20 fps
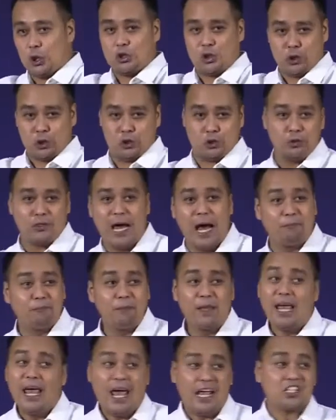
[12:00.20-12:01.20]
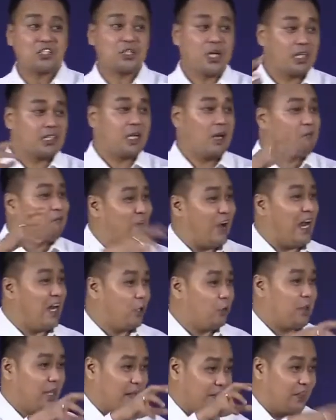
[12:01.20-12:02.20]
also stood up and started
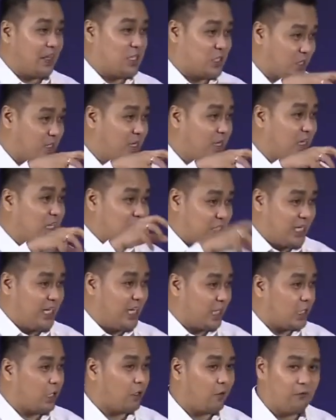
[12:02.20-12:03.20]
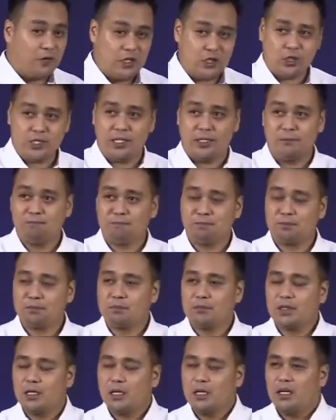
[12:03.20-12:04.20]
following this synagogue official.
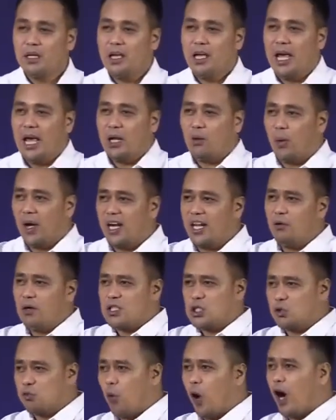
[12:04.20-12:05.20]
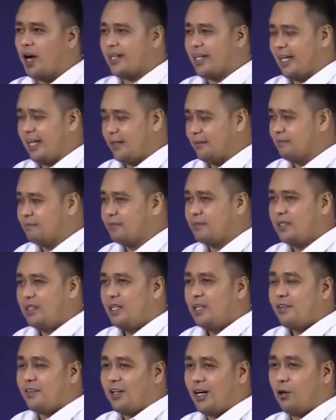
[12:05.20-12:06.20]
And while he was walking,
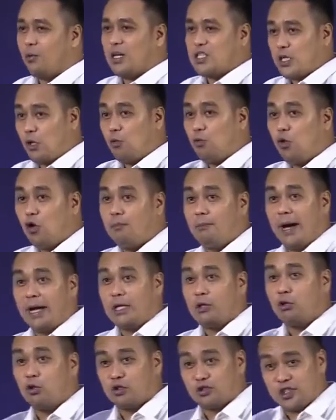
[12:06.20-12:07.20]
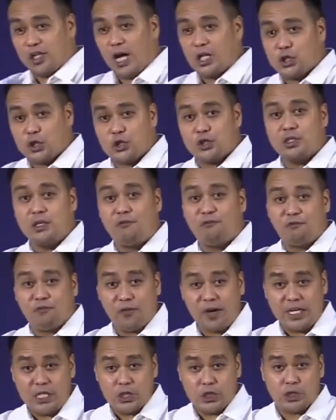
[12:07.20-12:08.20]
there was a woman who touched the
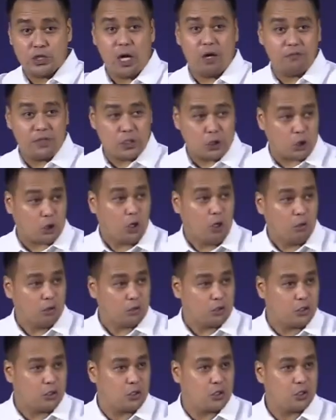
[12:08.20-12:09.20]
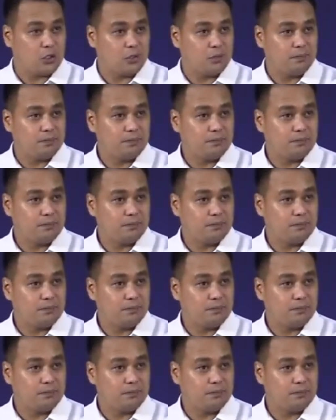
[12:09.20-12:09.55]
fringe of his clothes.